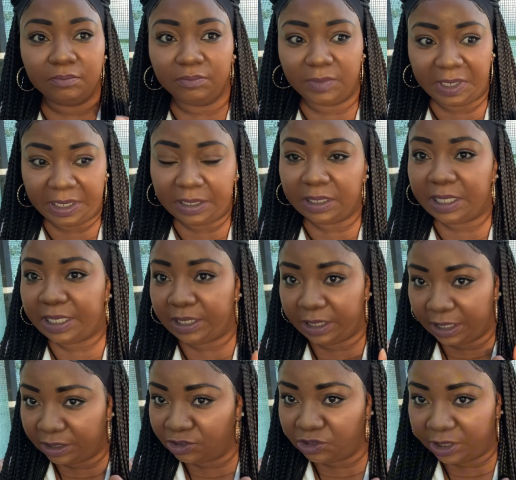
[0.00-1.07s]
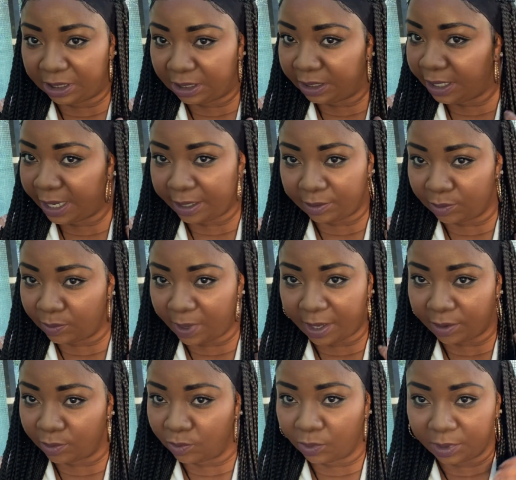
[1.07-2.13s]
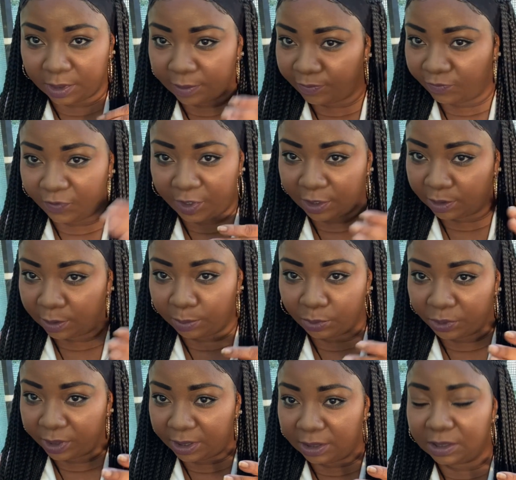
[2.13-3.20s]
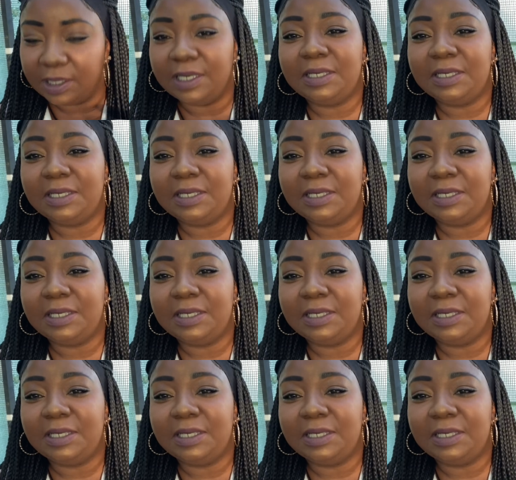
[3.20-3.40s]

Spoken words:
it's chilly. I don't want to feel the breeze.